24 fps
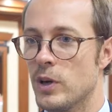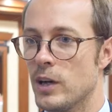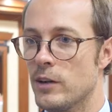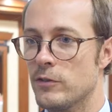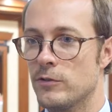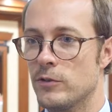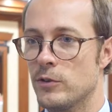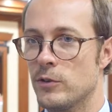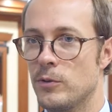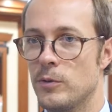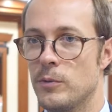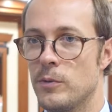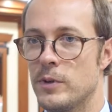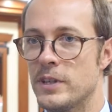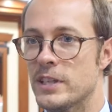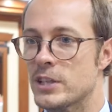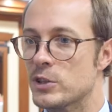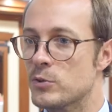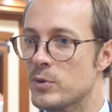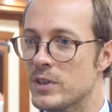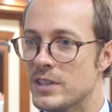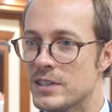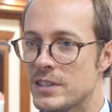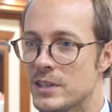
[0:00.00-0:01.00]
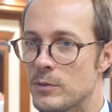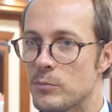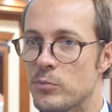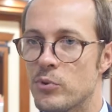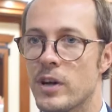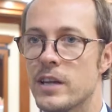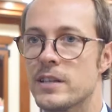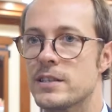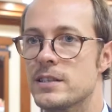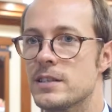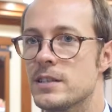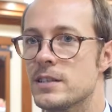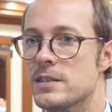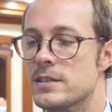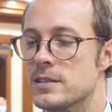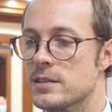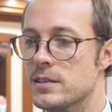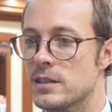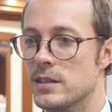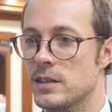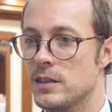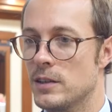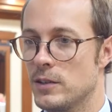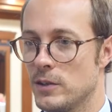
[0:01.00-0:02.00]
have increase in
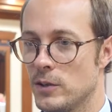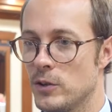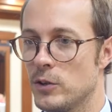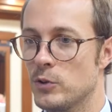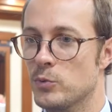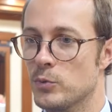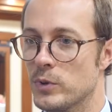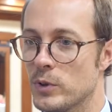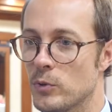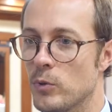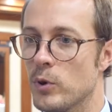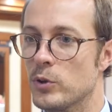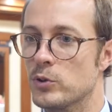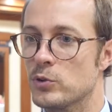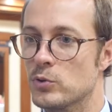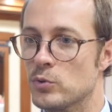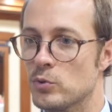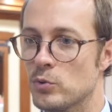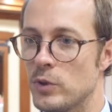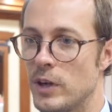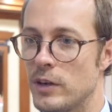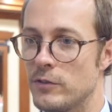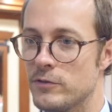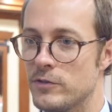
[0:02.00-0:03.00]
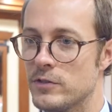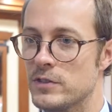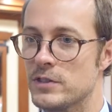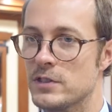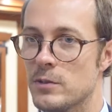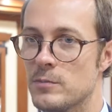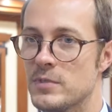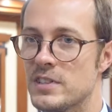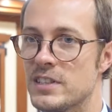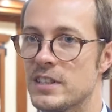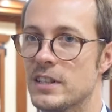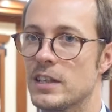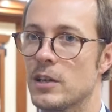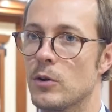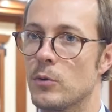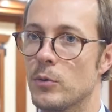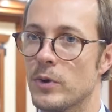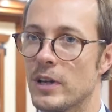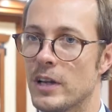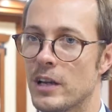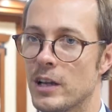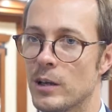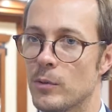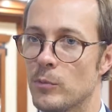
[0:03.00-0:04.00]
prices, and we want to have something
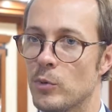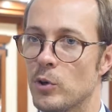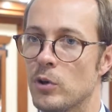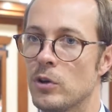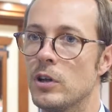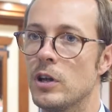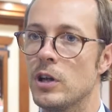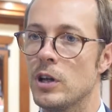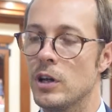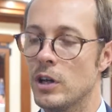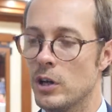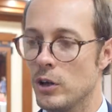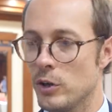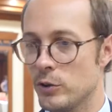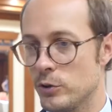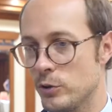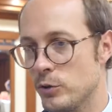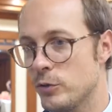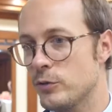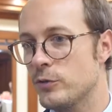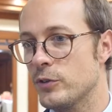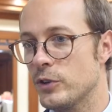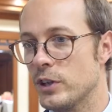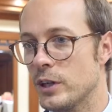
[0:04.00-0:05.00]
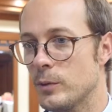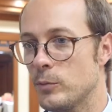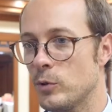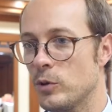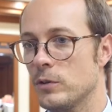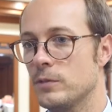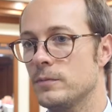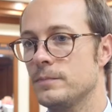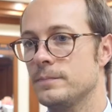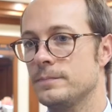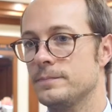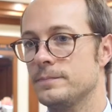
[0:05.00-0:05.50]
reliable and affordable.